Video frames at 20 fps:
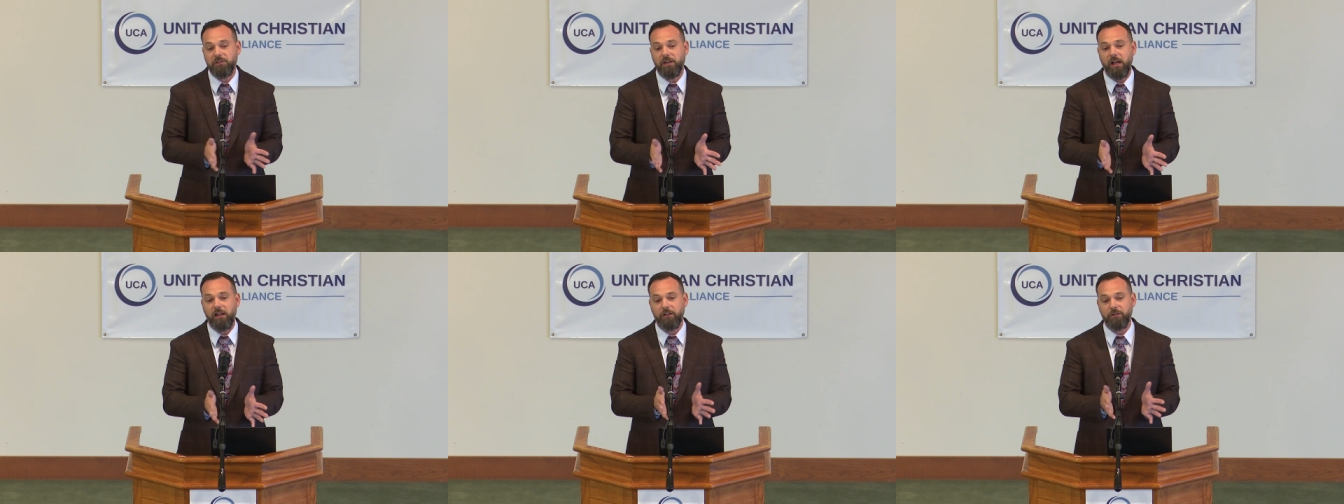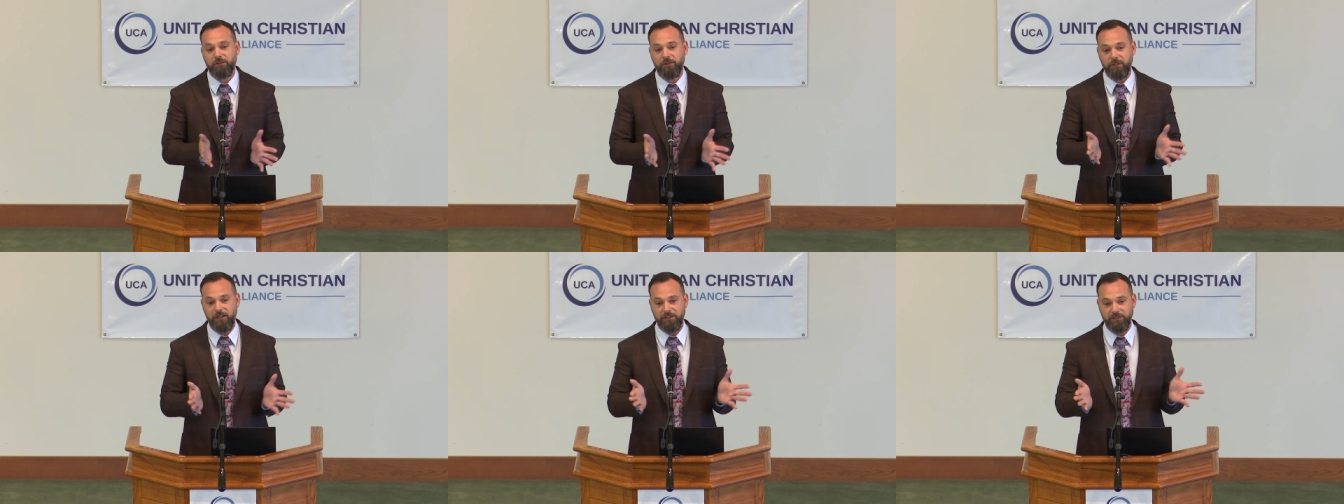
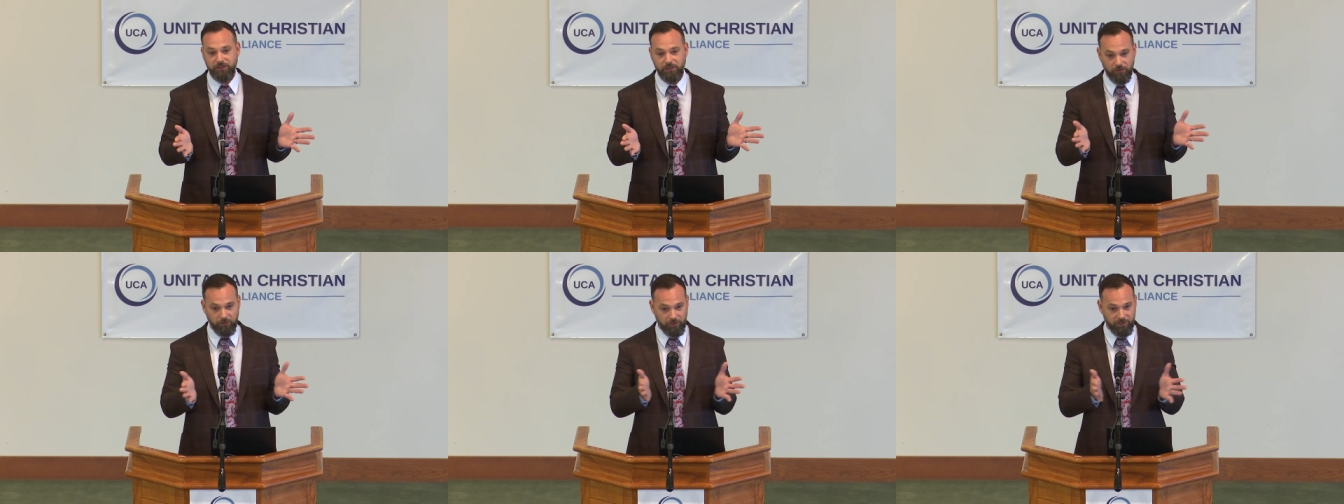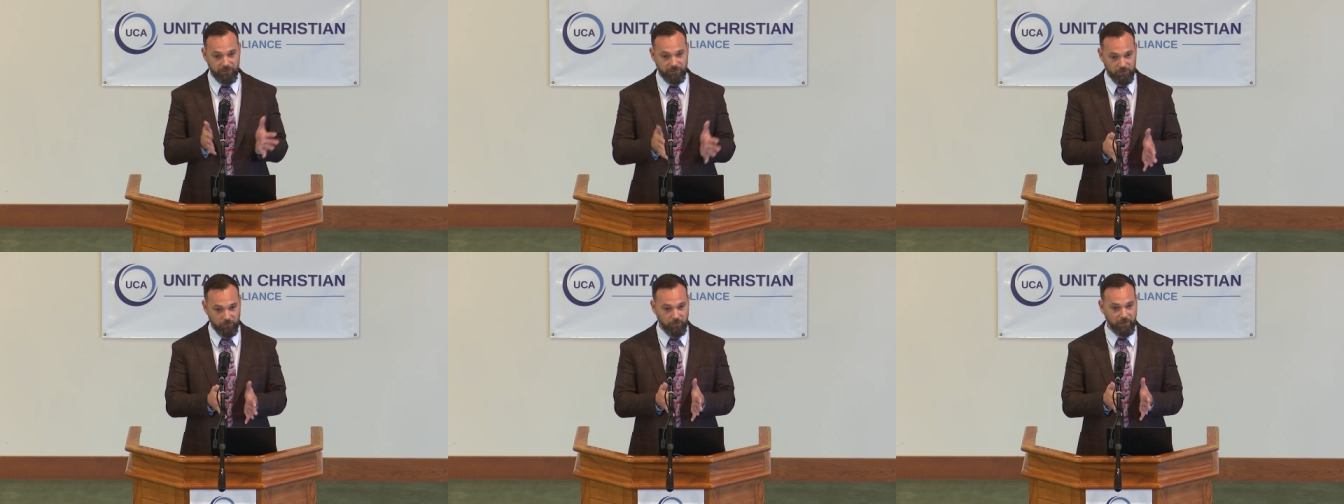scholars are
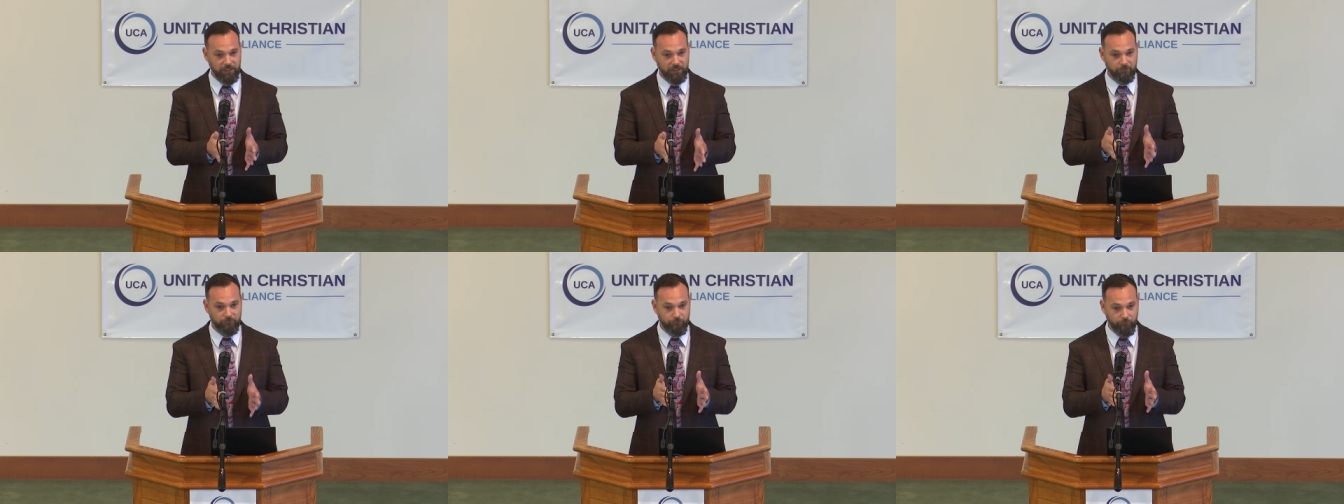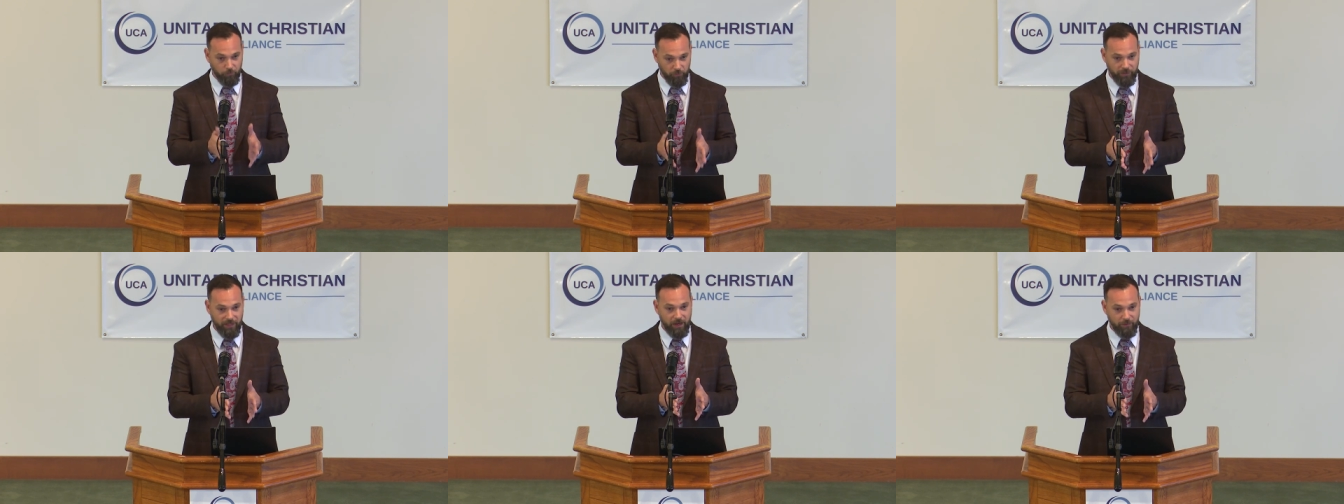necessarily doing it
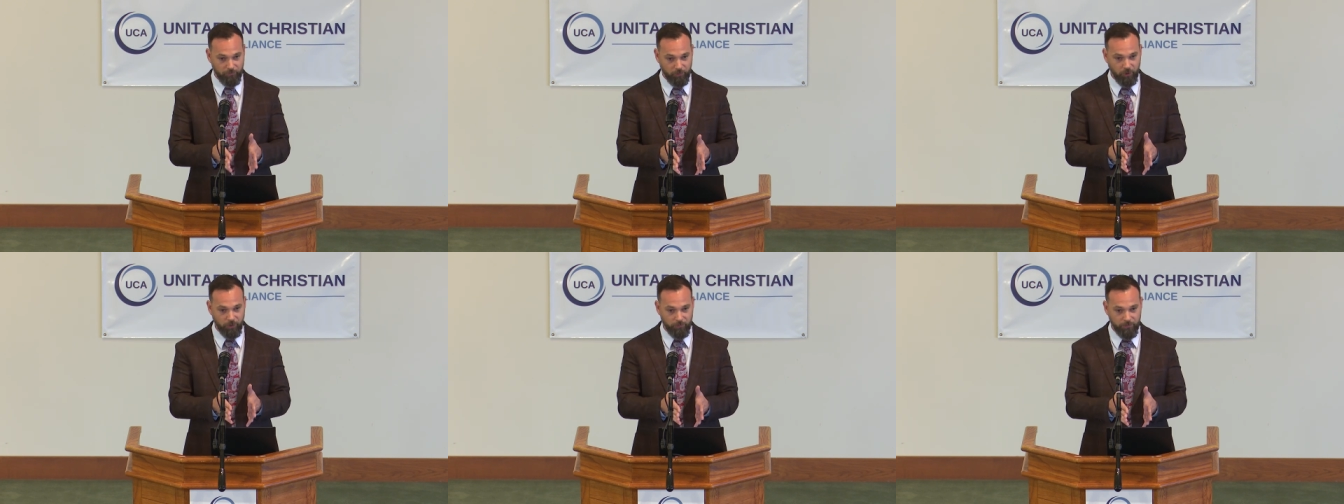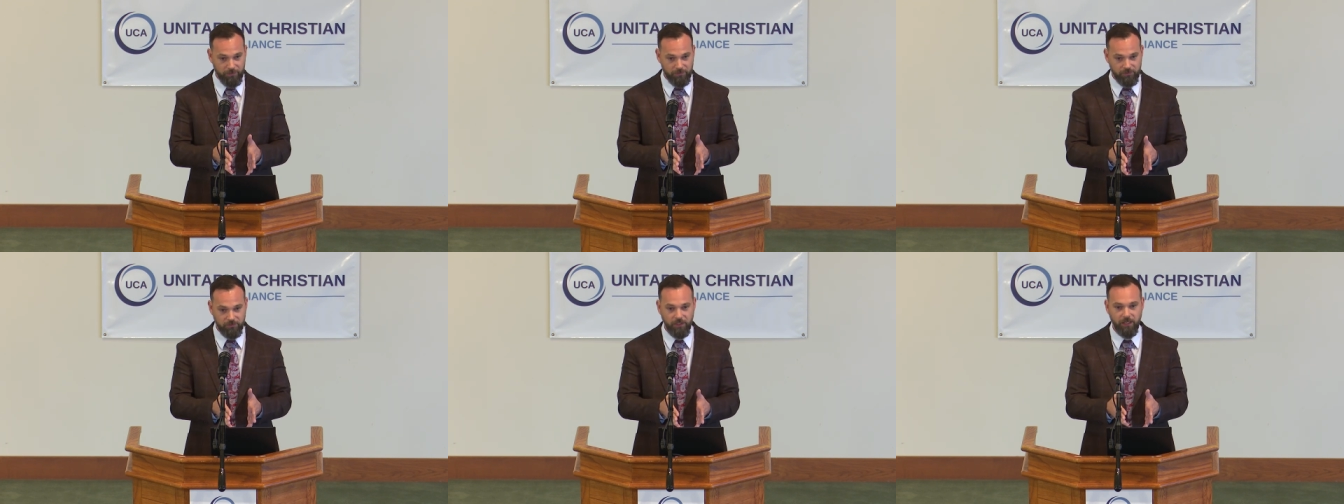for that
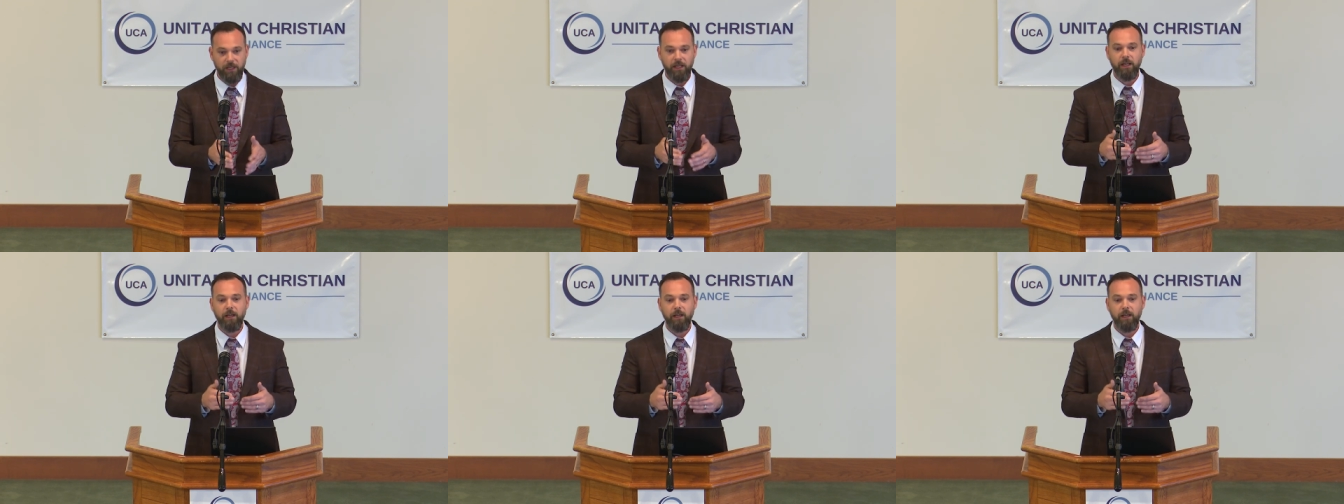purpose,